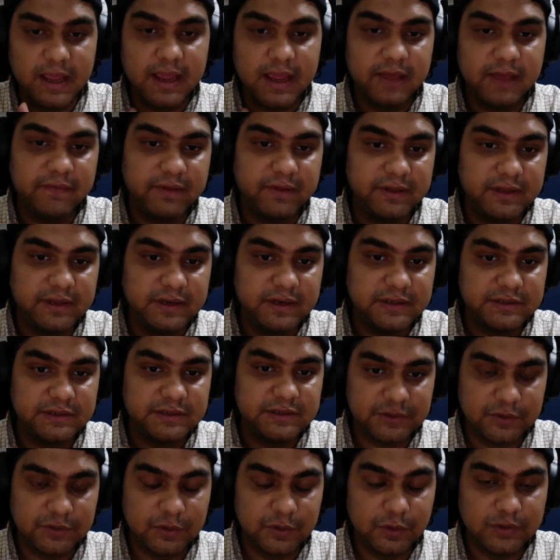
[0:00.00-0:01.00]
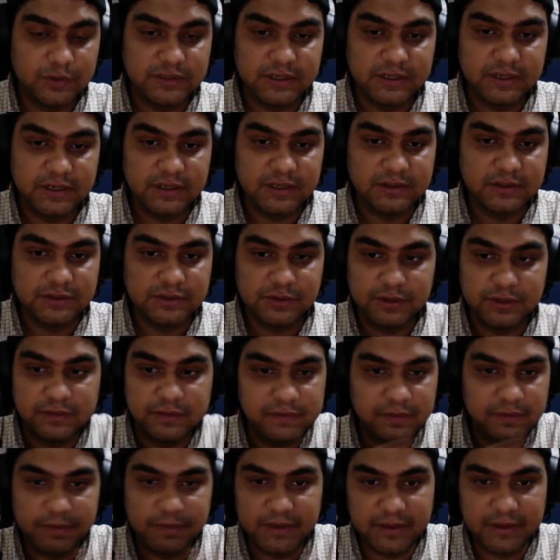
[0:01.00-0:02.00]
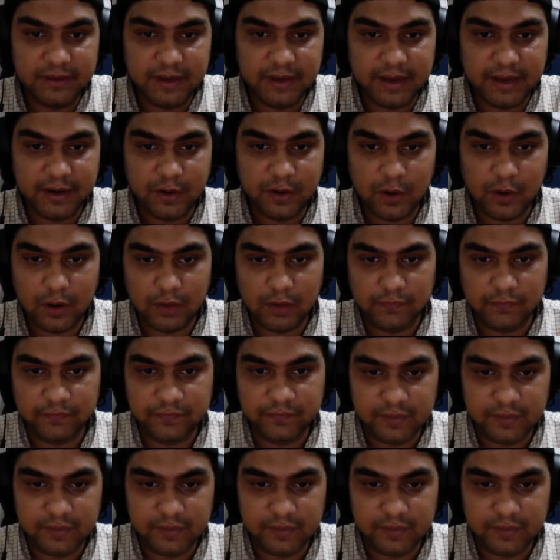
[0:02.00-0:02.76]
When there's no signal, so it will be like off.